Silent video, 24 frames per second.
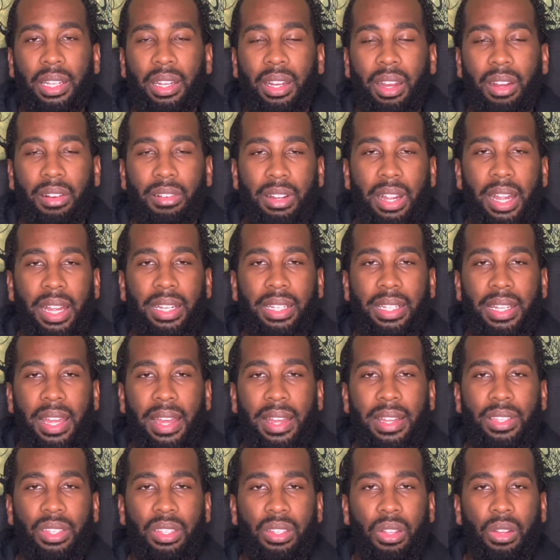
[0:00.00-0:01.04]
All right,
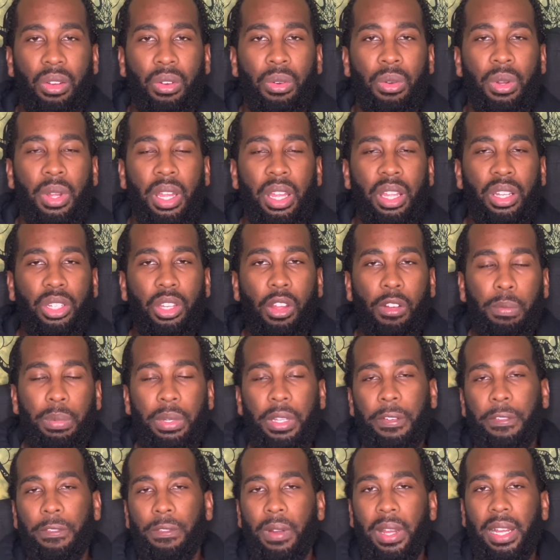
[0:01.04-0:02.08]
guys, so don't be
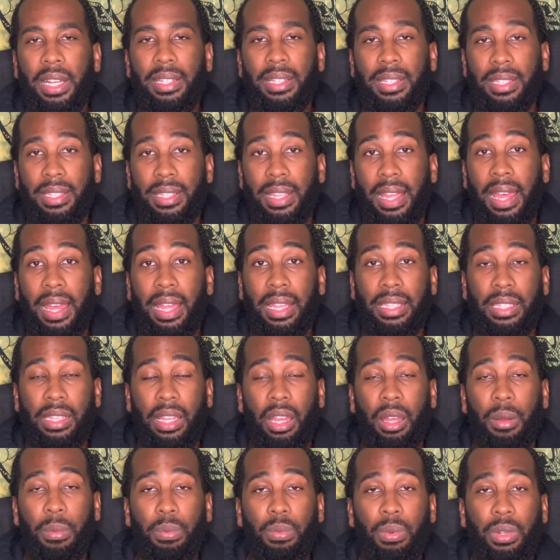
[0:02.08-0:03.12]
afraid to size
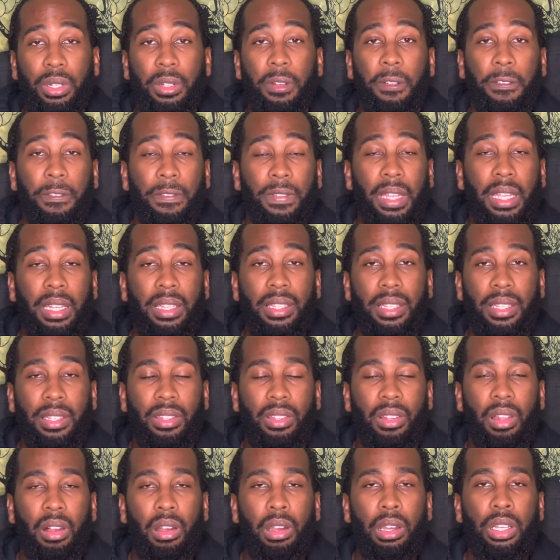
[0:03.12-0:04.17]
up with your fits. As
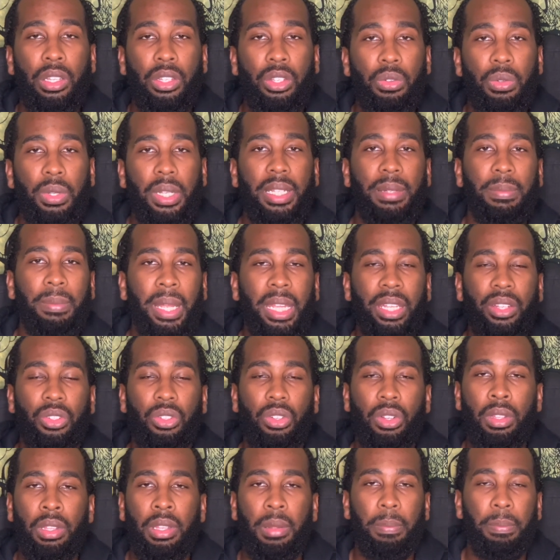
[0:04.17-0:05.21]
long as you can make
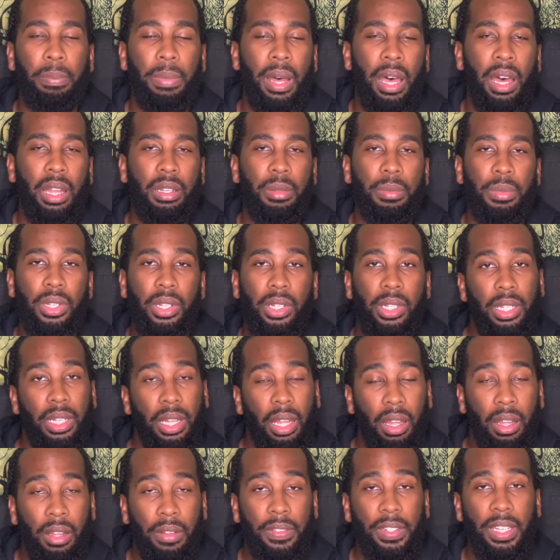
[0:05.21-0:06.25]
sure the bottoms are
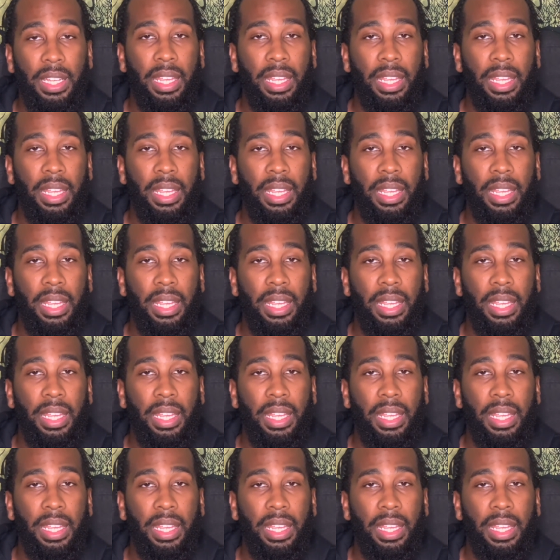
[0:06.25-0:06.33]
cuffed